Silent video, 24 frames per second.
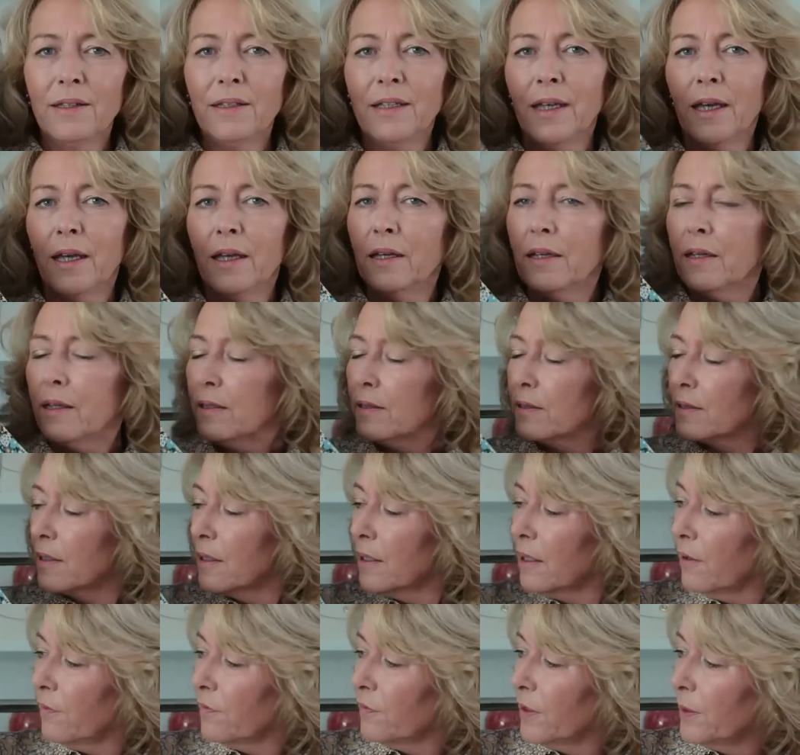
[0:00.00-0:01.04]
Yeah, it's a
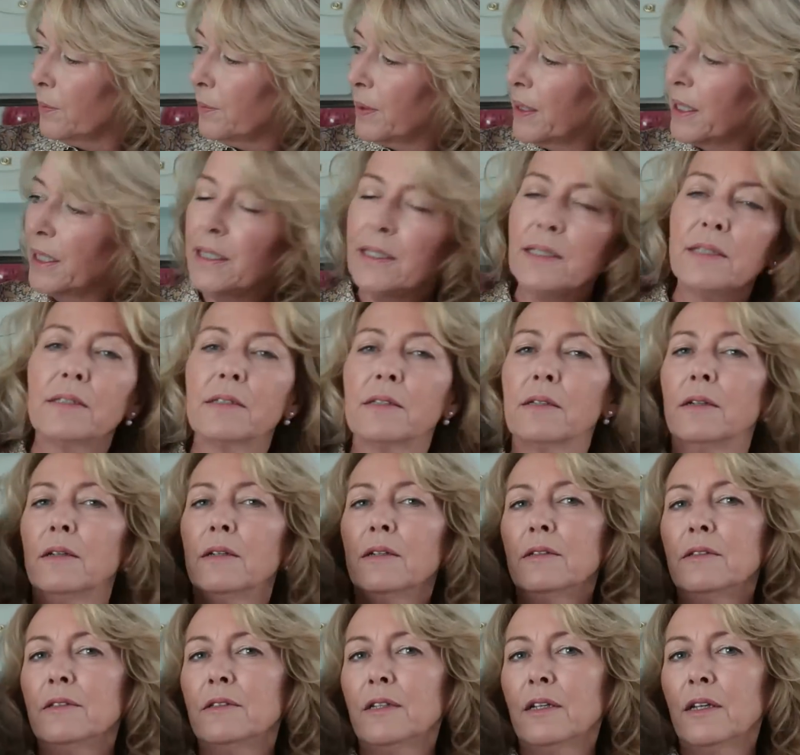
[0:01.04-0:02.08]
lovely piece,
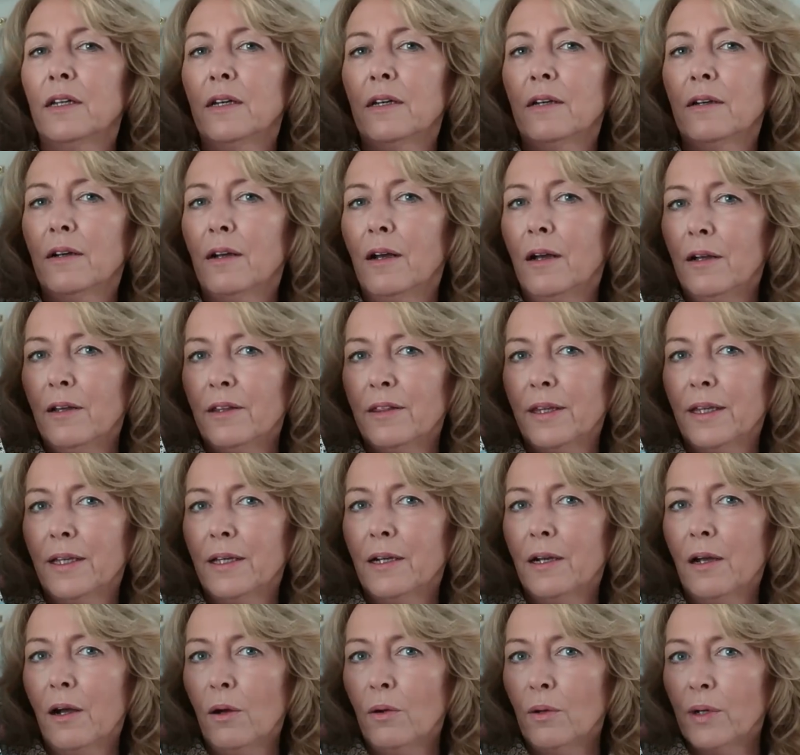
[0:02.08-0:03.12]
and I
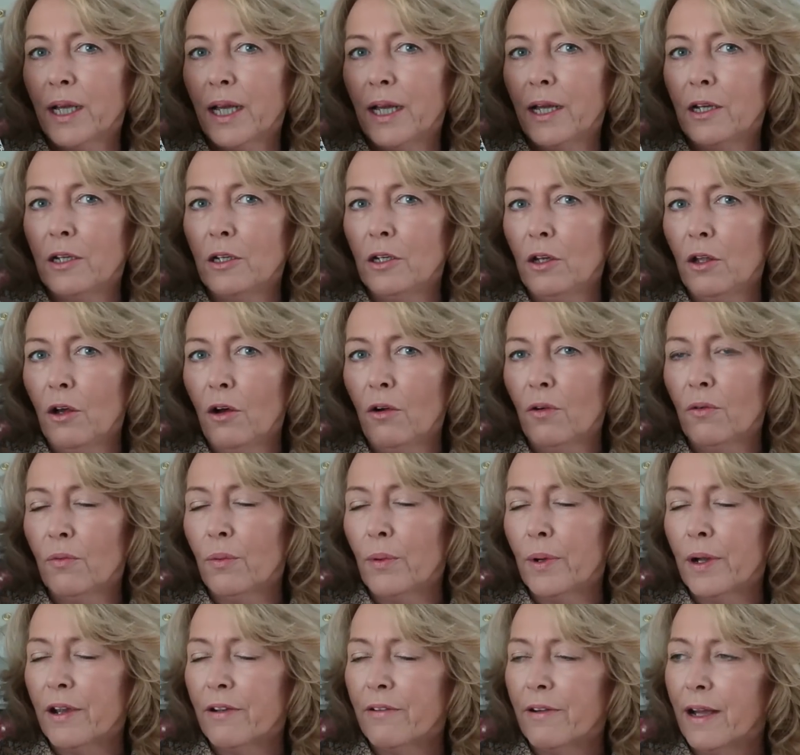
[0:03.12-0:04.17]
think I'll get a lot
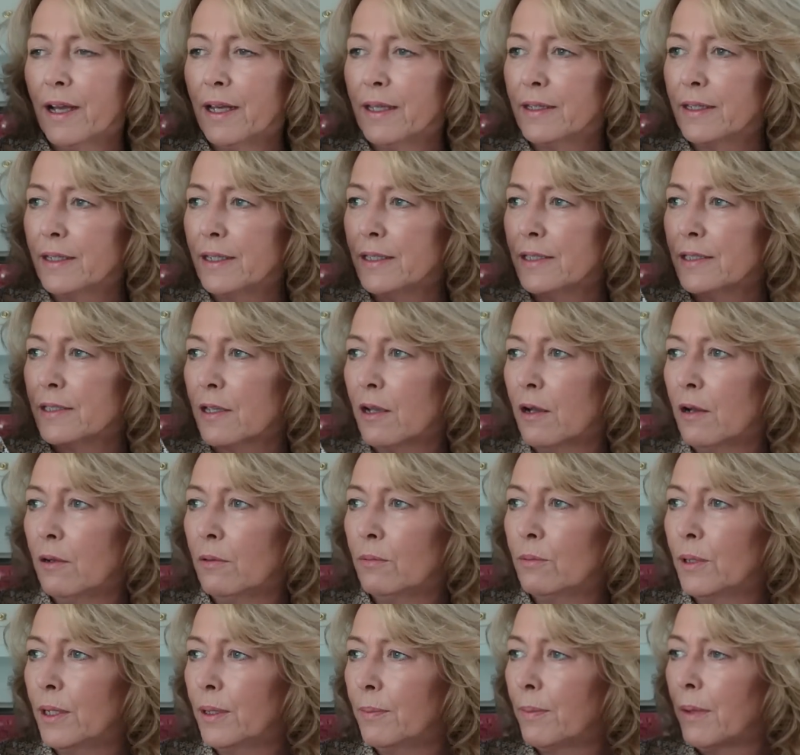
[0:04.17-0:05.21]
of wear out of this. I
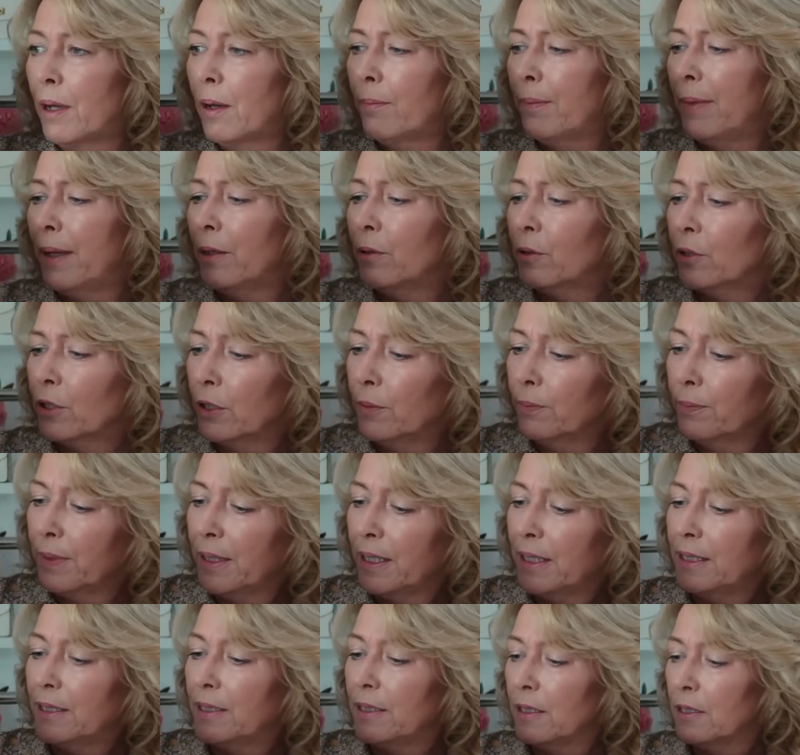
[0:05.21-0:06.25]
wear my Belkin
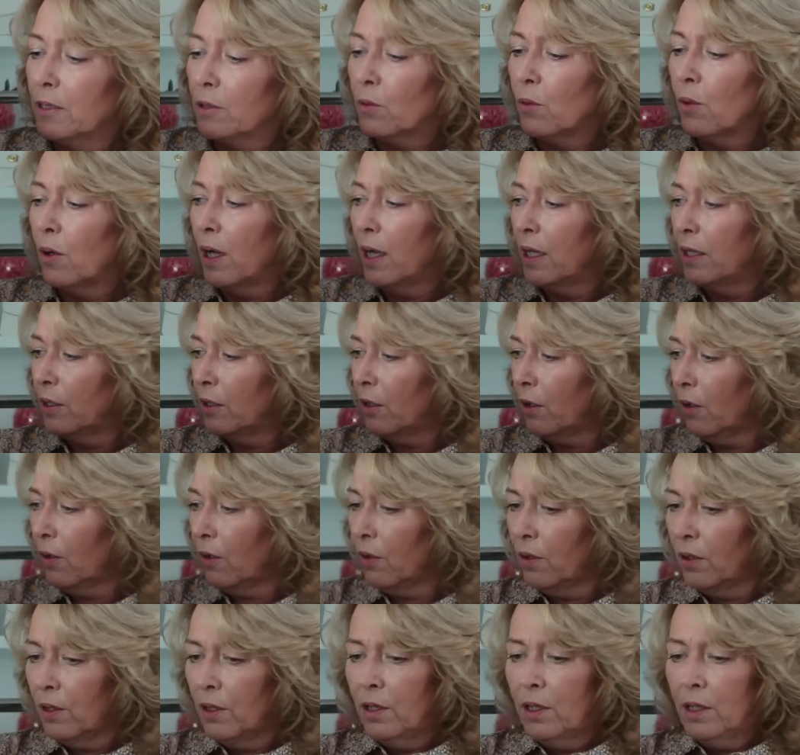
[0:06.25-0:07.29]
pieces quite a
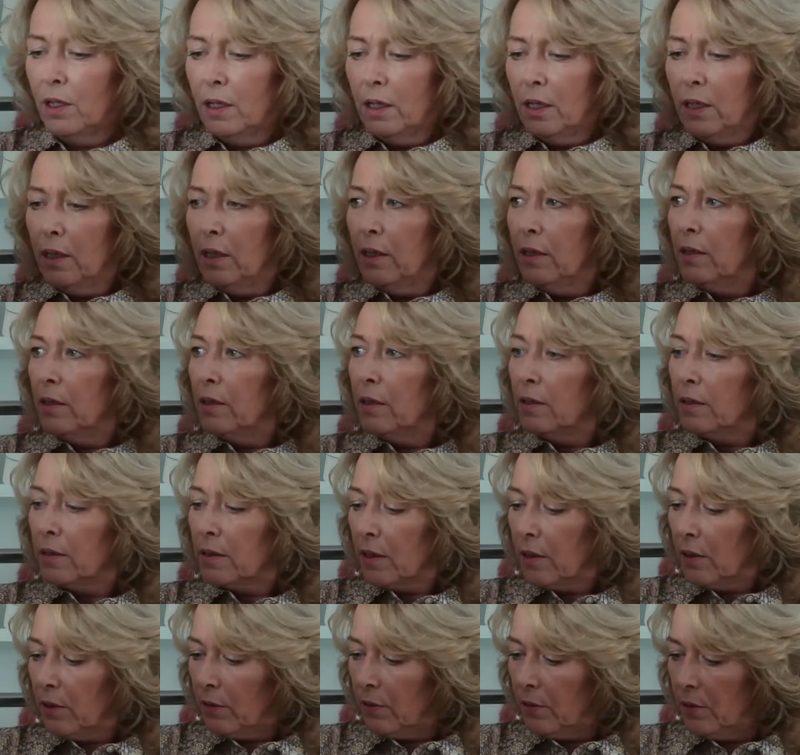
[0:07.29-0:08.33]
lot,
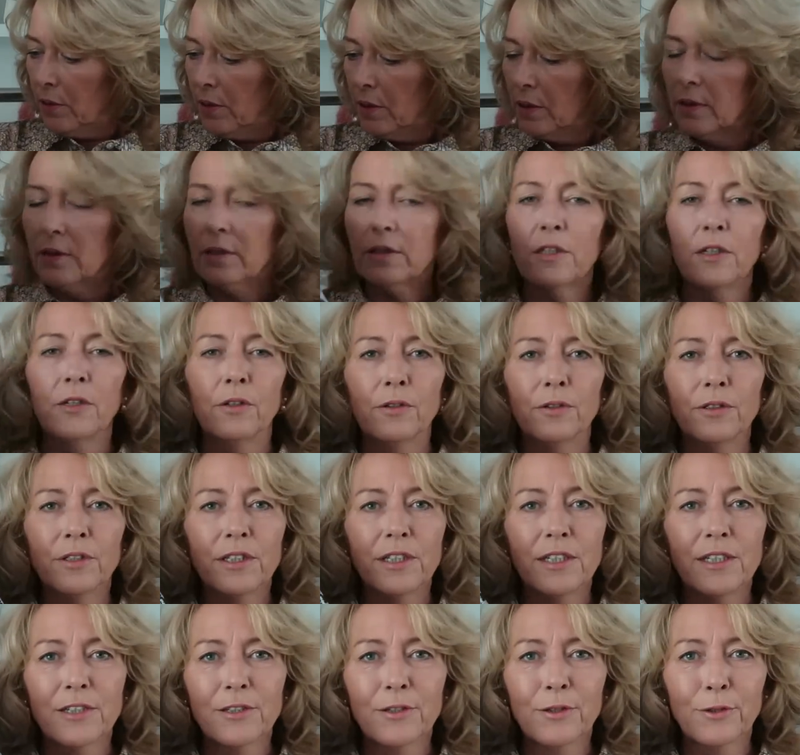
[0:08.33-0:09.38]
so long
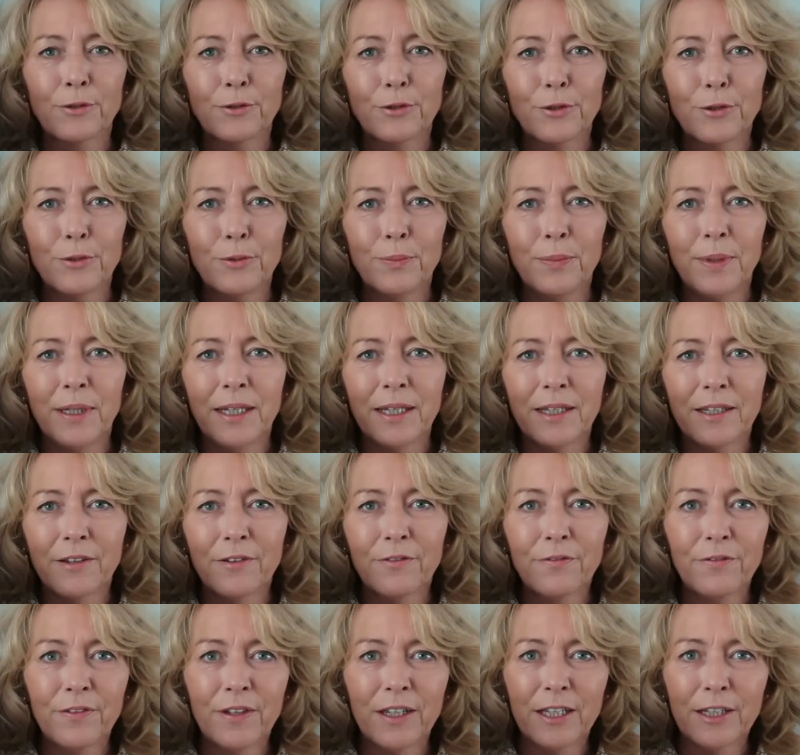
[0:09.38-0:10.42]
as it's not too big,
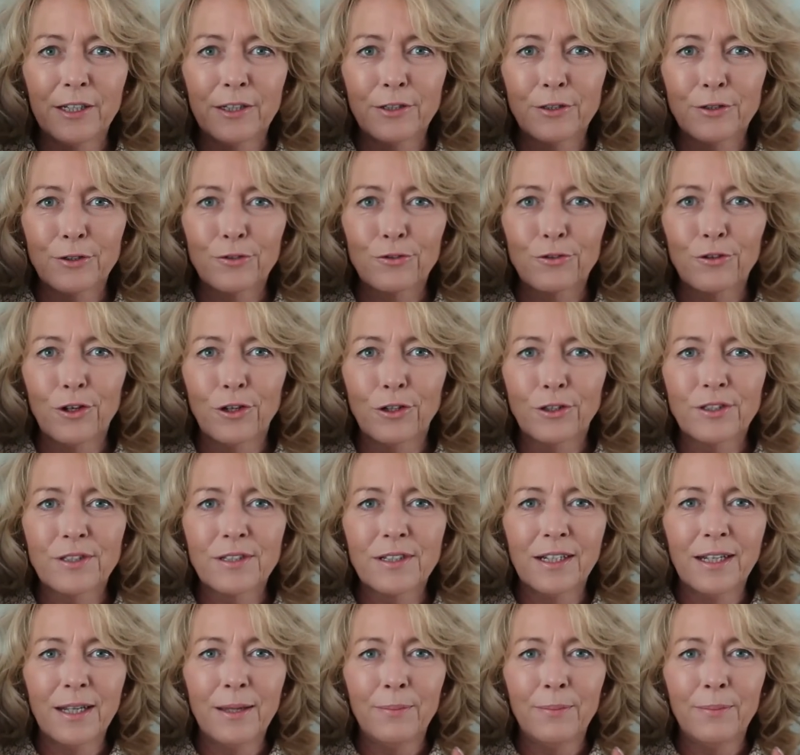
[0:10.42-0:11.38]
fingers crossed.